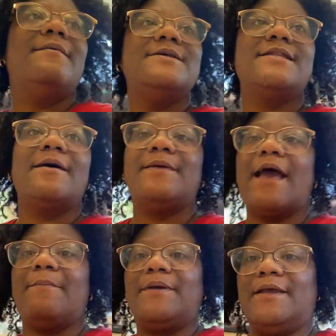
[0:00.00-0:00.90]
me stop
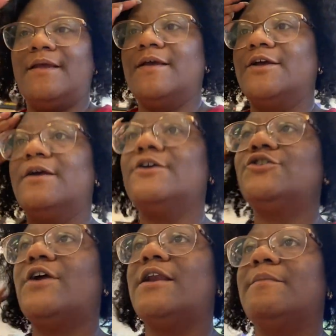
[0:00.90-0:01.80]
yapping,
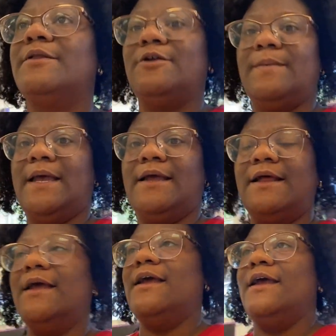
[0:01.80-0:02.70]
straighten up a little bit,
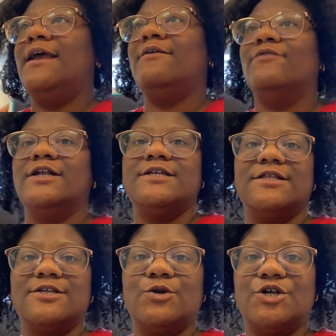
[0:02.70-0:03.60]
and run to
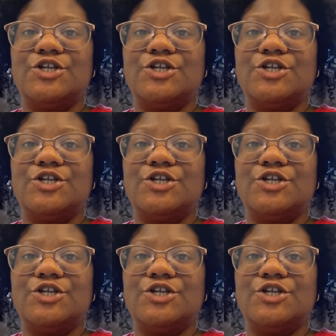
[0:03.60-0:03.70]
the storage